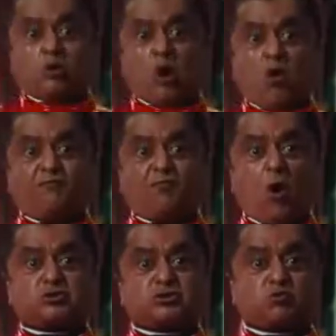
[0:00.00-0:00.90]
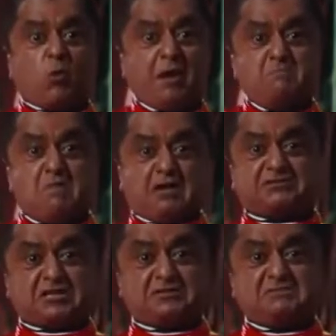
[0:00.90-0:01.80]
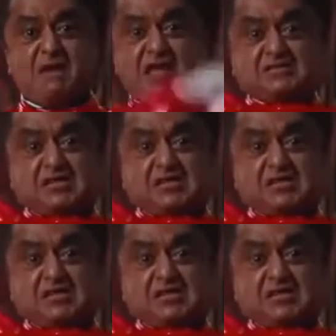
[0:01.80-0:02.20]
Of course, we must admit,